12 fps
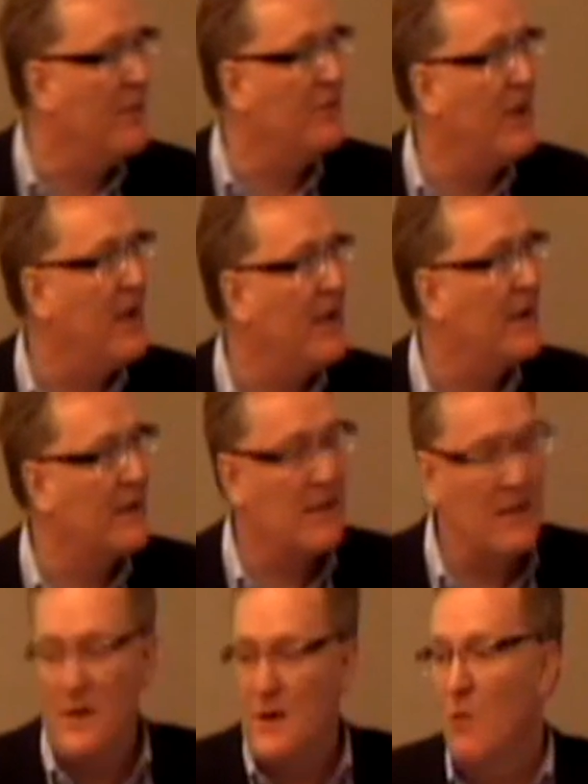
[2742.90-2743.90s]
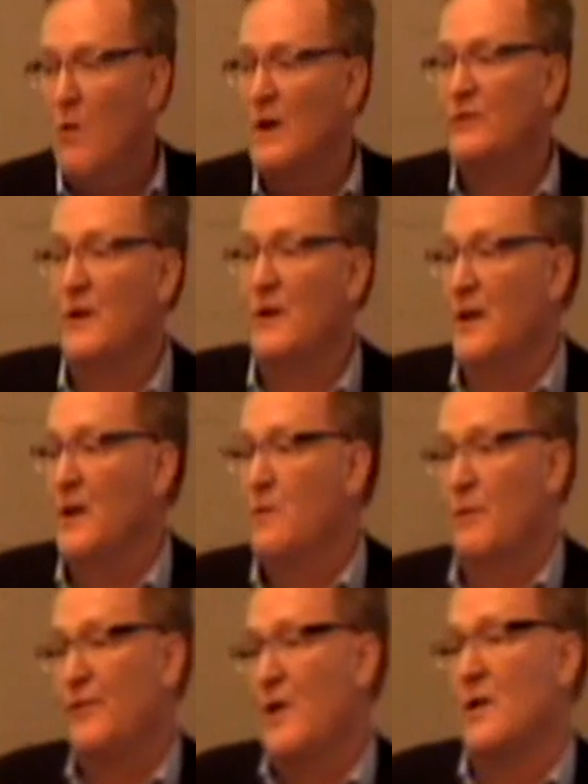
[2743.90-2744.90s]
end of the day, I want you to
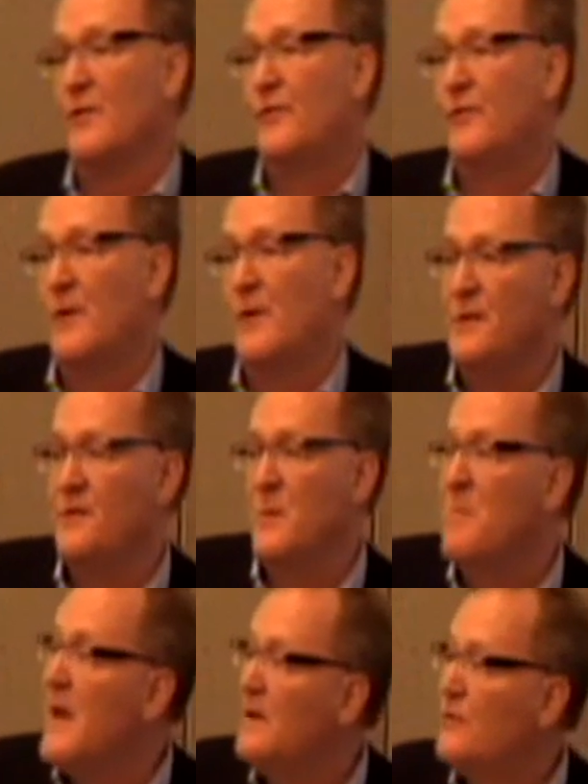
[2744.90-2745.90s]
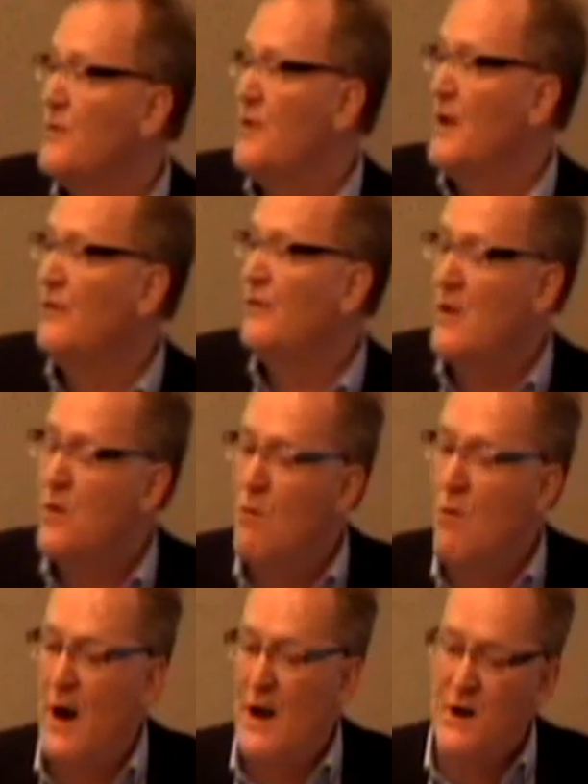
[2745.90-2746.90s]
think results. I think the major things that
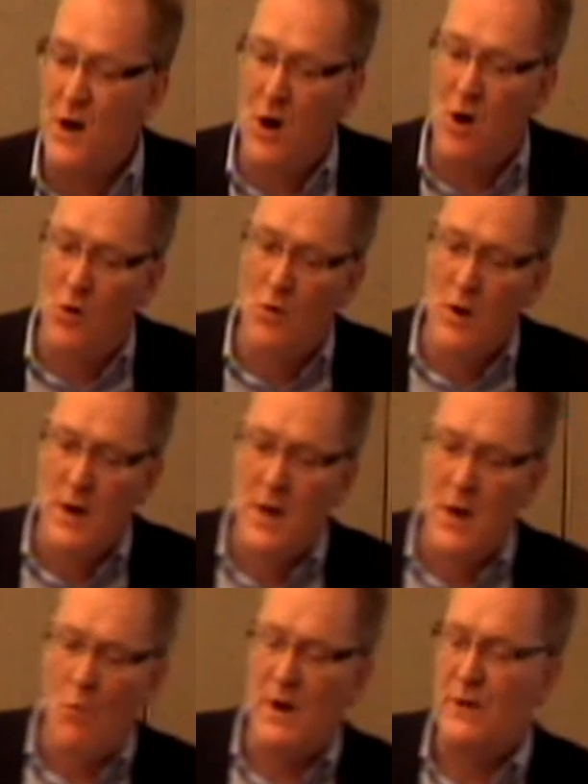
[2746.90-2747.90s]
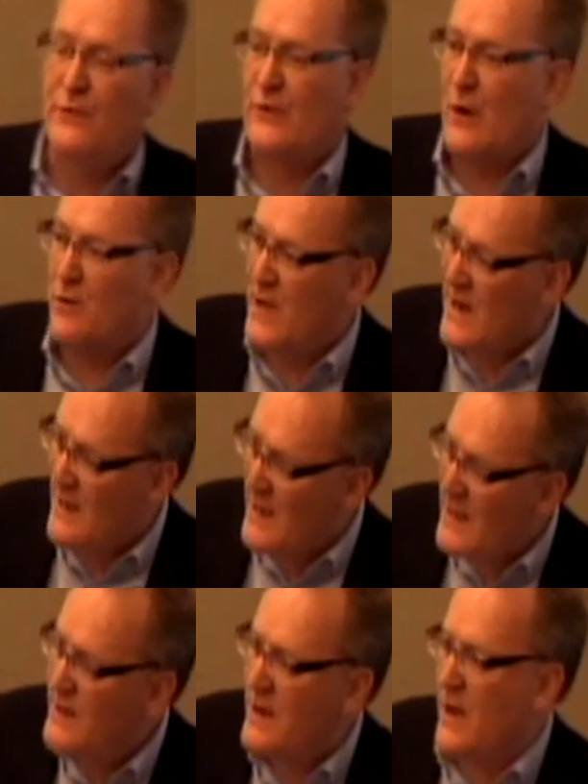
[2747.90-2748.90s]
you want to know when you start
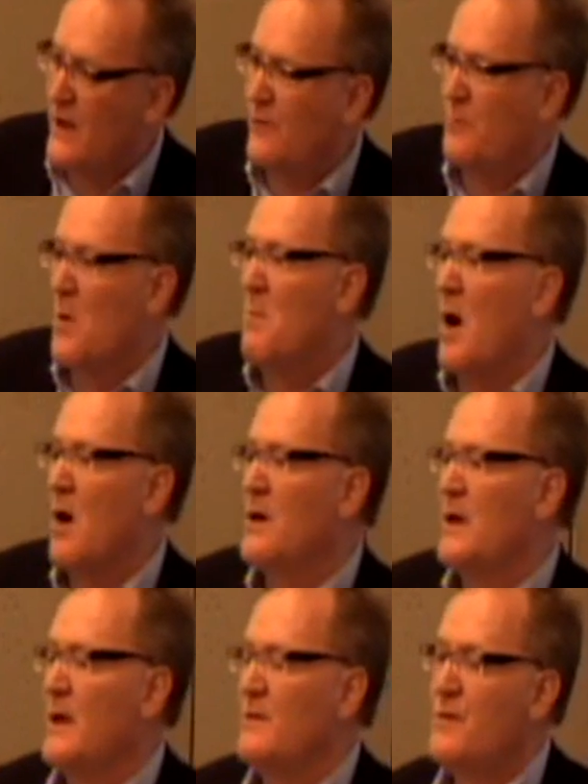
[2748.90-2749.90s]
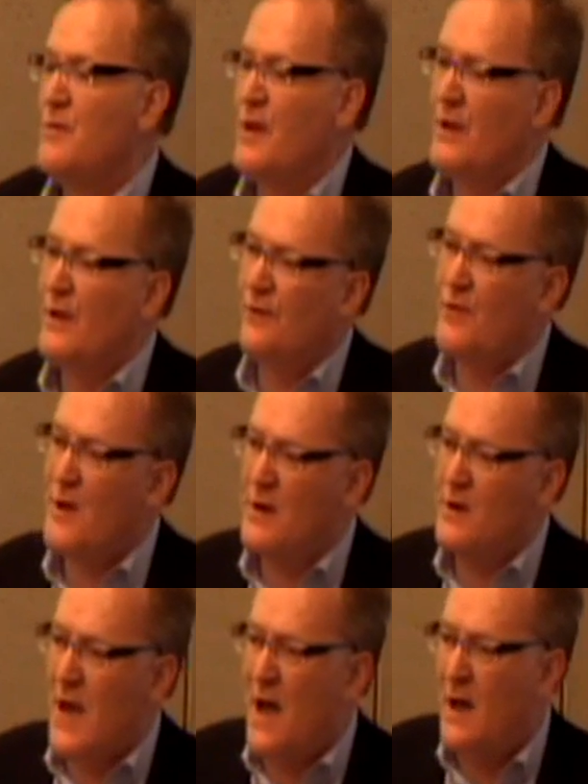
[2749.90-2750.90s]
getting into expert marketing and the things
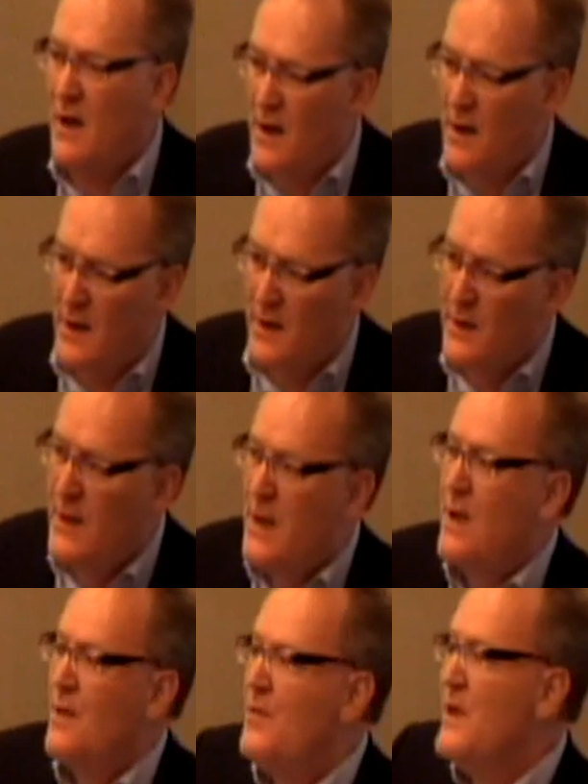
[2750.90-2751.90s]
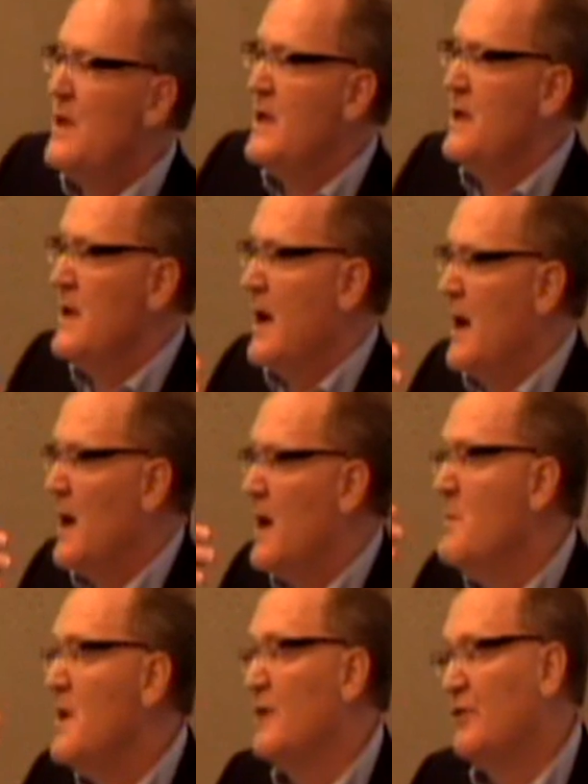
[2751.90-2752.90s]
that uh, the
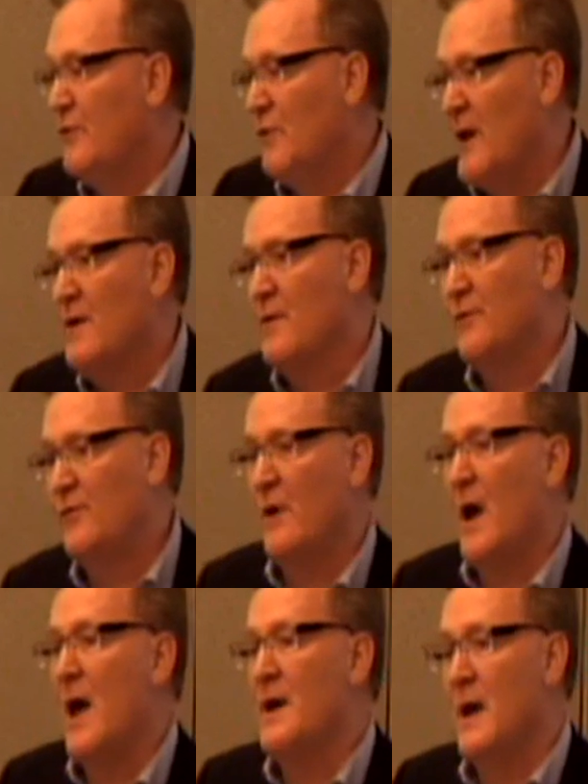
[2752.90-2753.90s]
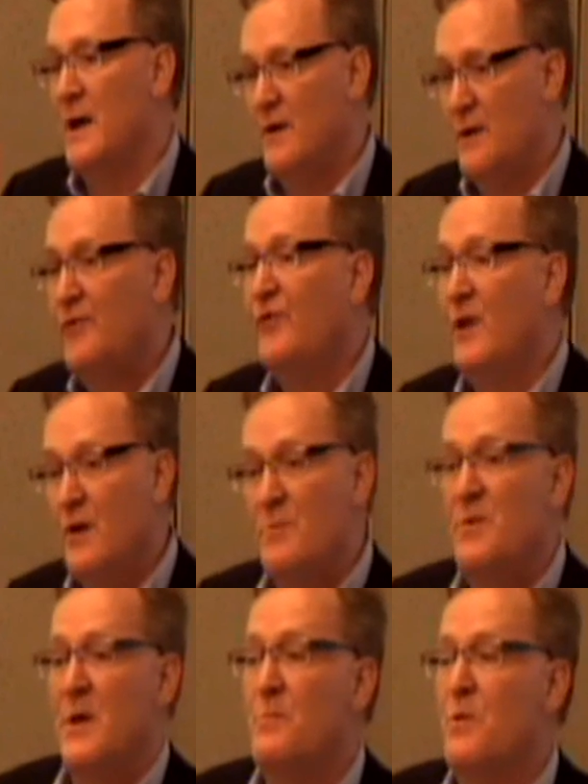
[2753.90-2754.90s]
uh, administrators and, and
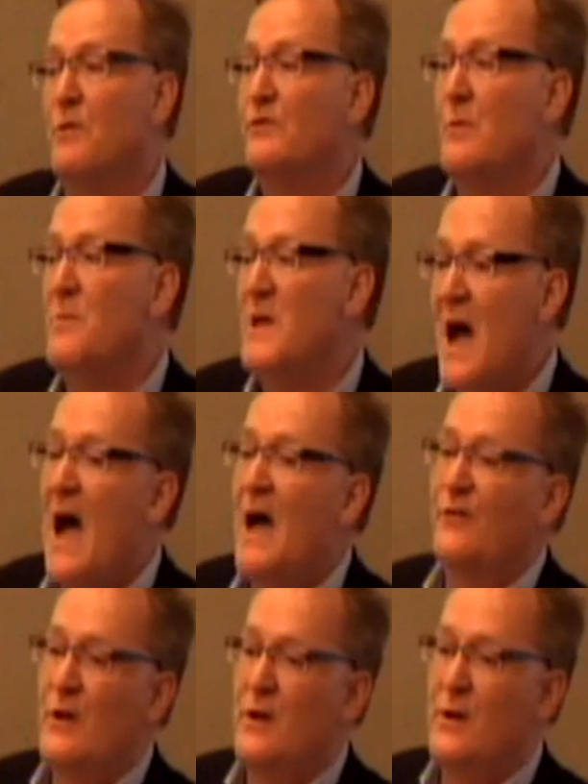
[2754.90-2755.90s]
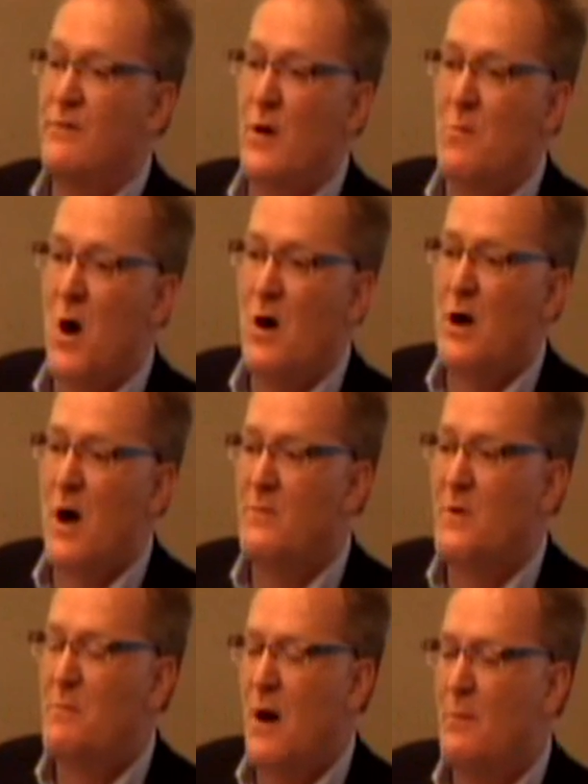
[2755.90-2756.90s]
senior people should be asking of their
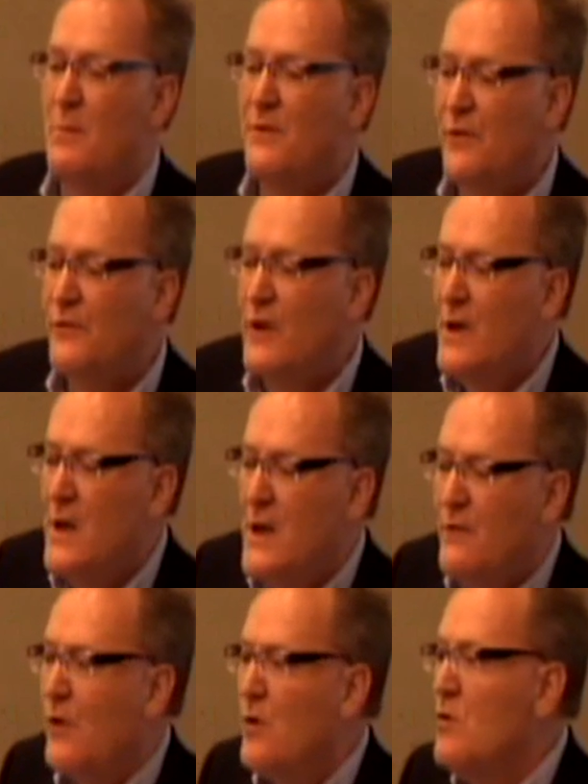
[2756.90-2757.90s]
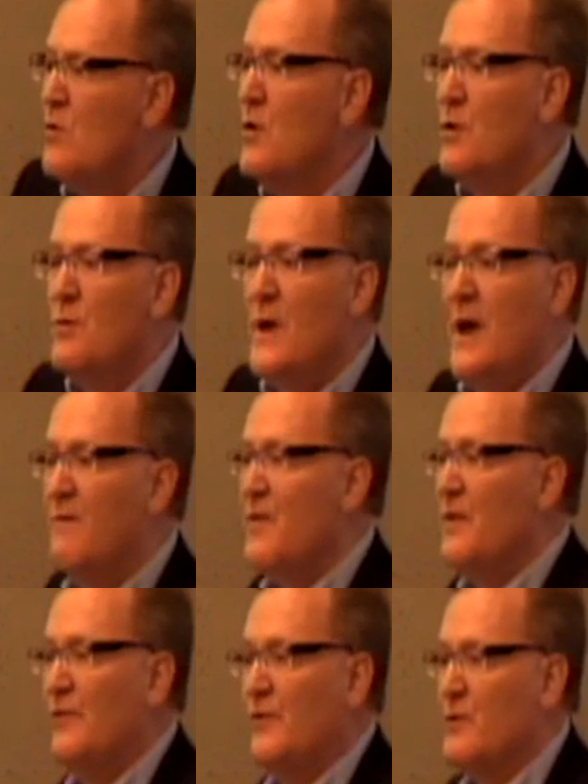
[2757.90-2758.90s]
Marcom departments is, so who do we have
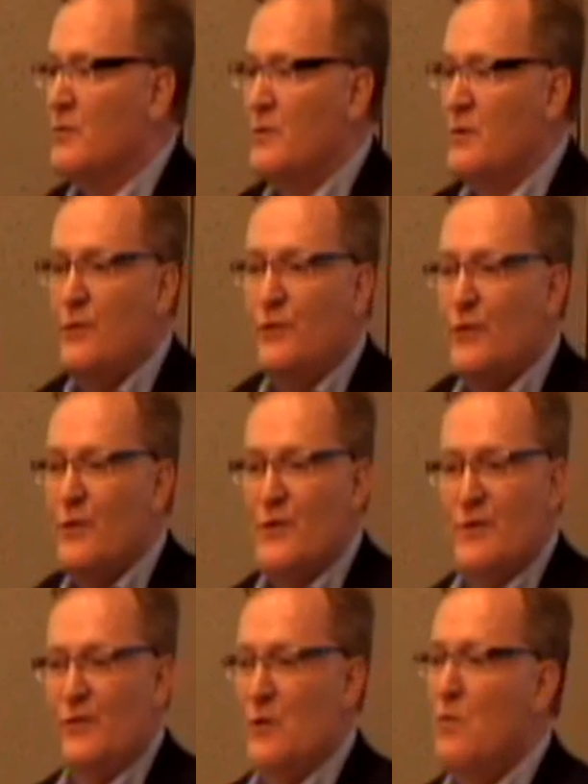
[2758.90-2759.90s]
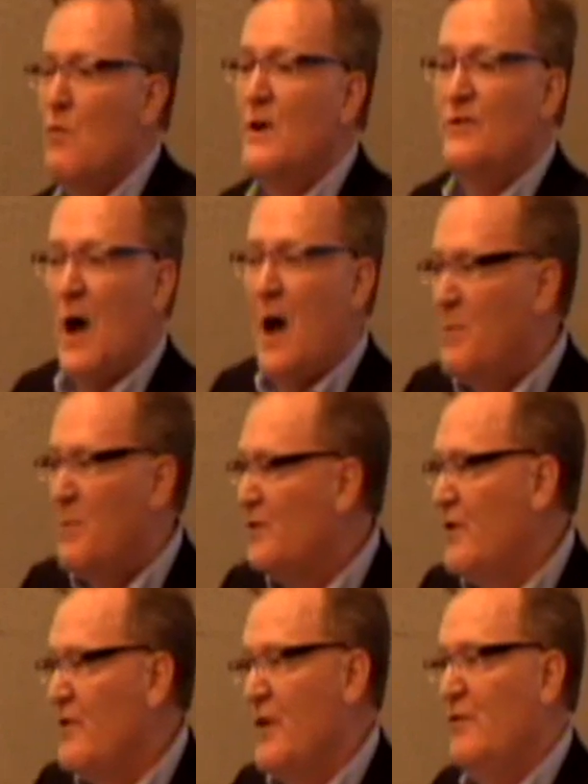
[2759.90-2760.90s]
in the zoo? Who's who in the zoo? What
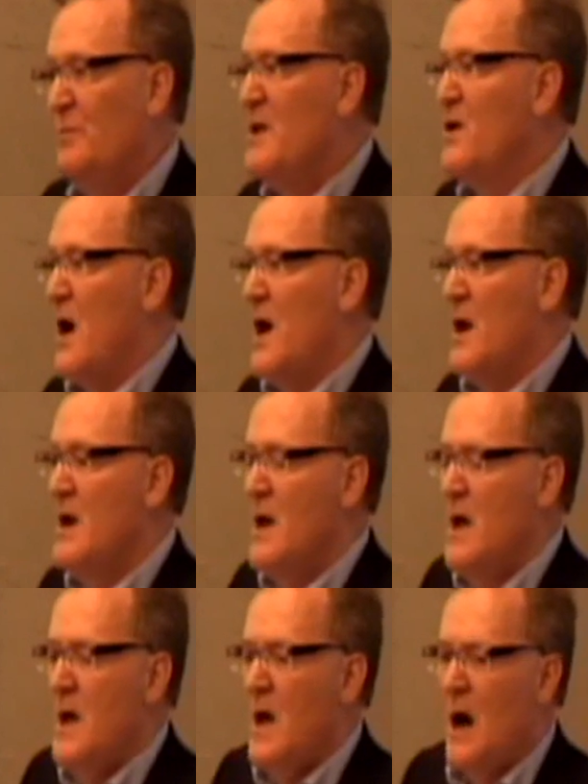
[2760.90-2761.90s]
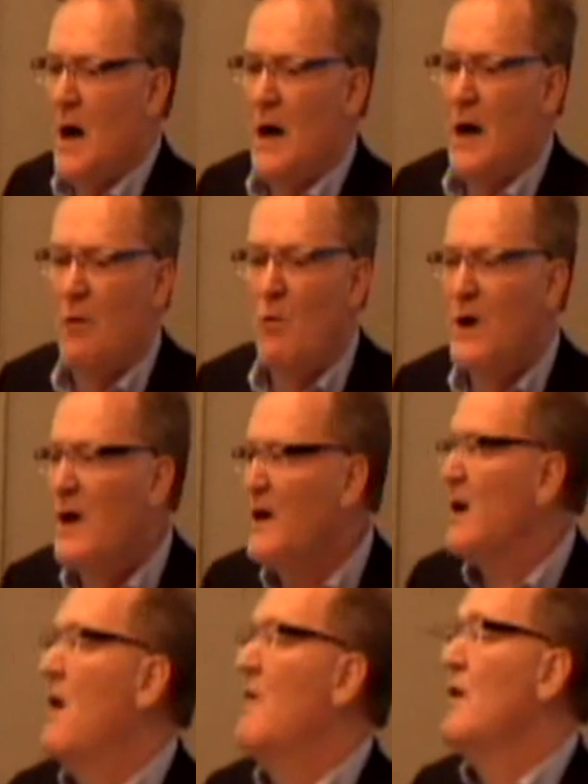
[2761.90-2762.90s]
topics do they speak on? Uh, what
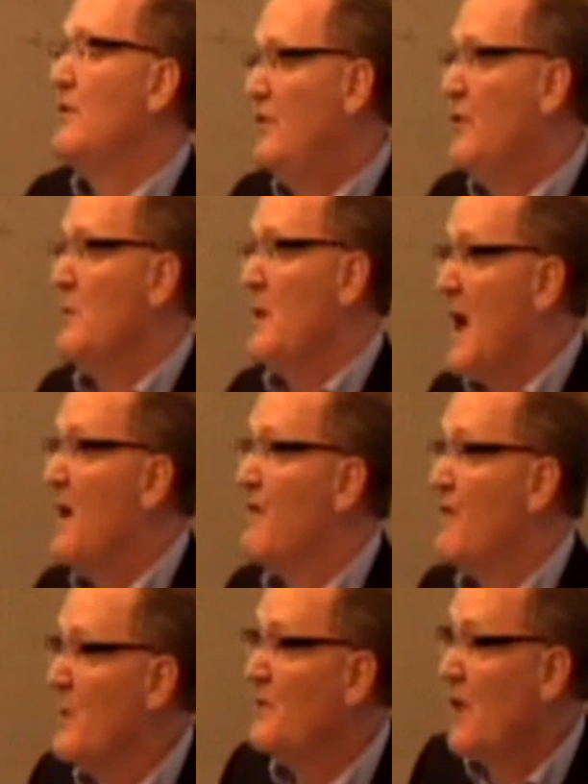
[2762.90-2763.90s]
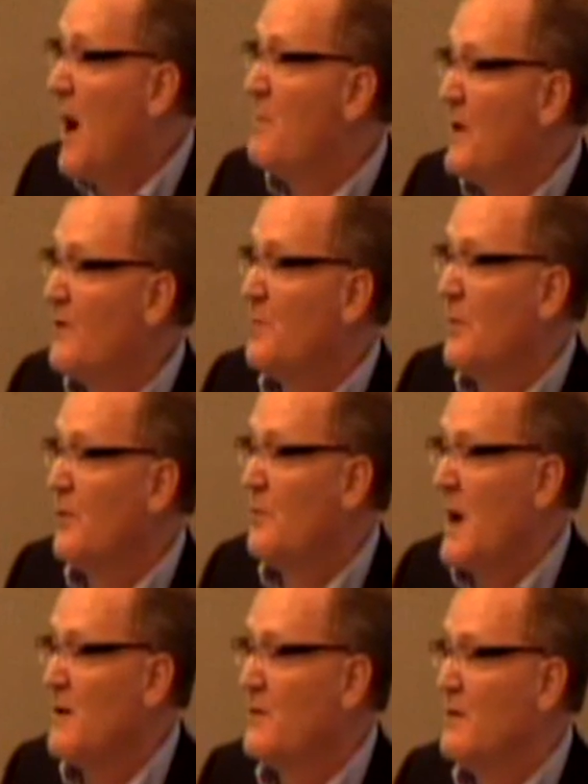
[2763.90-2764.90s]
of coverage do we have from a topics
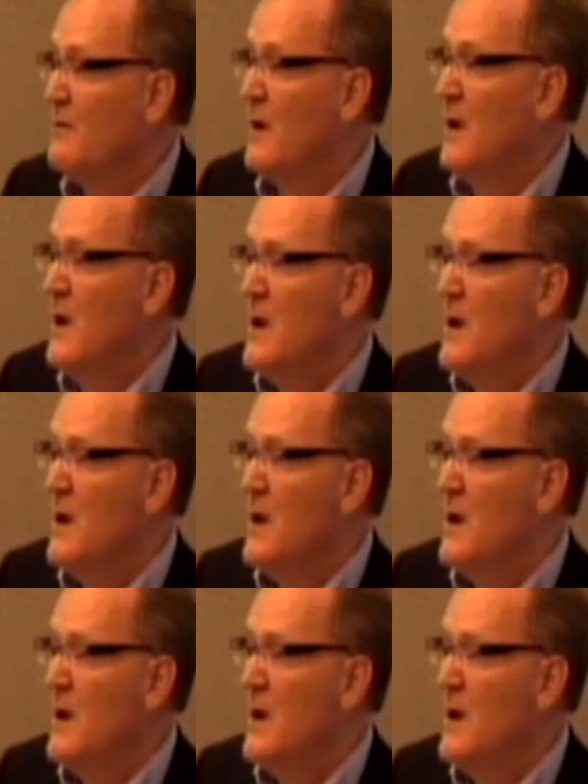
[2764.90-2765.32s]
perspective?